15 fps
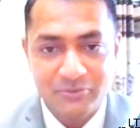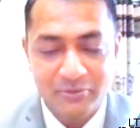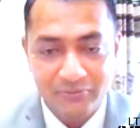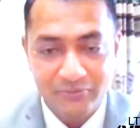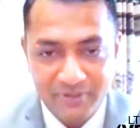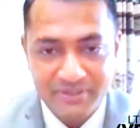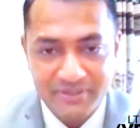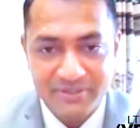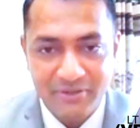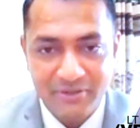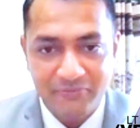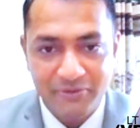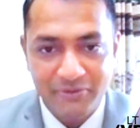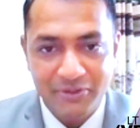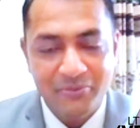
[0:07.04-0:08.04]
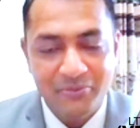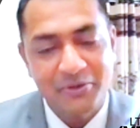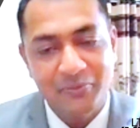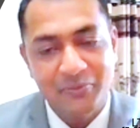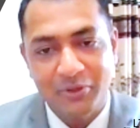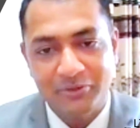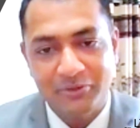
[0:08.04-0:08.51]
on the first day of the
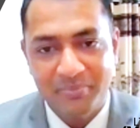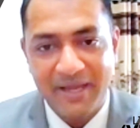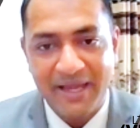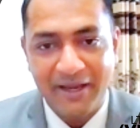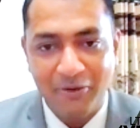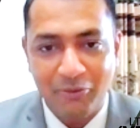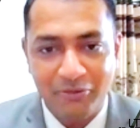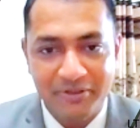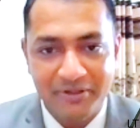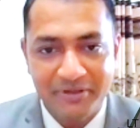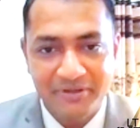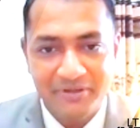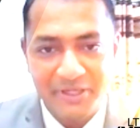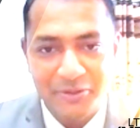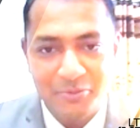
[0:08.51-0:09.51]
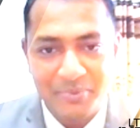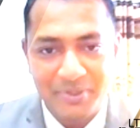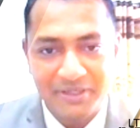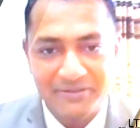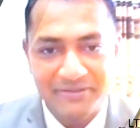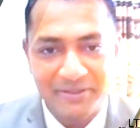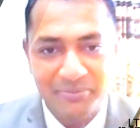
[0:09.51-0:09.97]
unit was bang on the
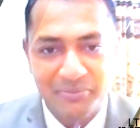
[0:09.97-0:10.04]
Indo-Pakistan